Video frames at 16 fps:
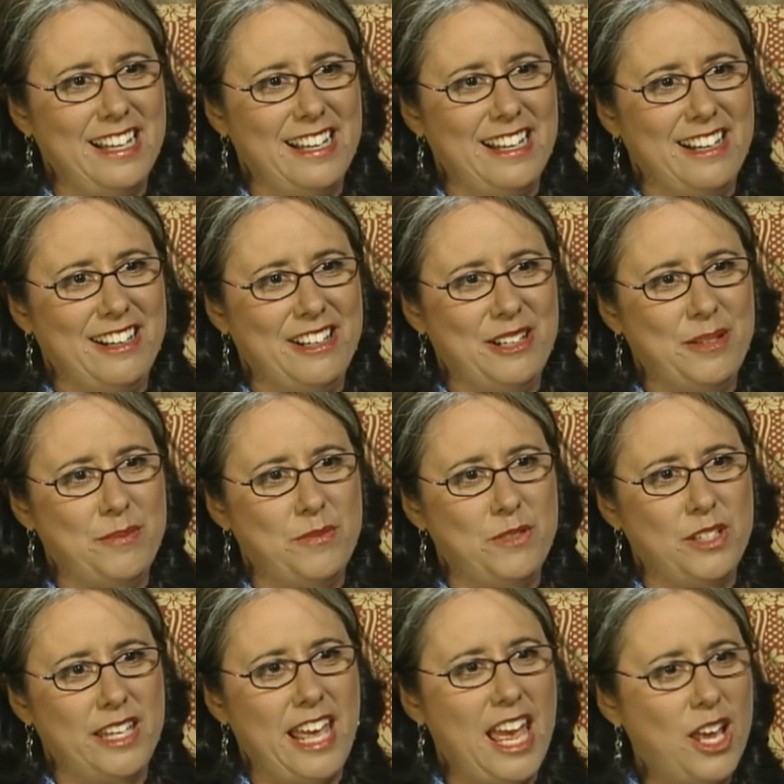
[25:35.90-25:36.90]
Um,
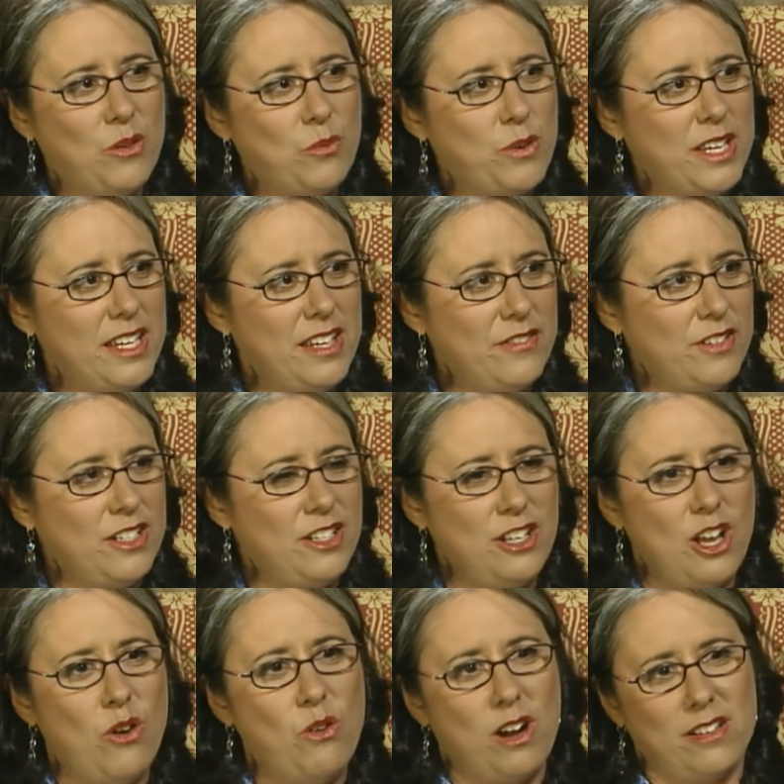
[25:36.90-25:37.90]
can we even
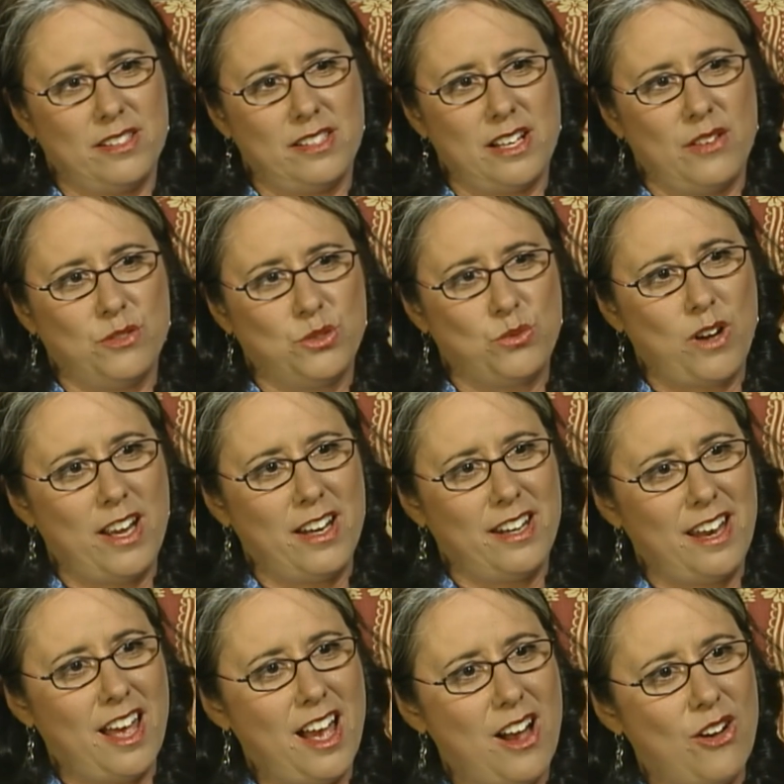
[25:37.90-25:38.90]
know ourselves right
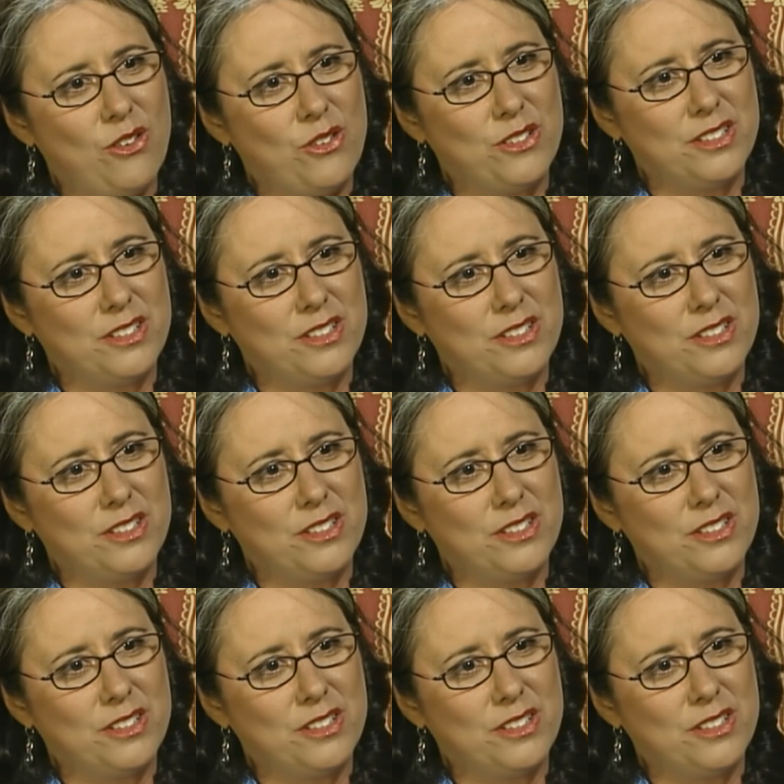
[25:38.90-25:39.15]
now?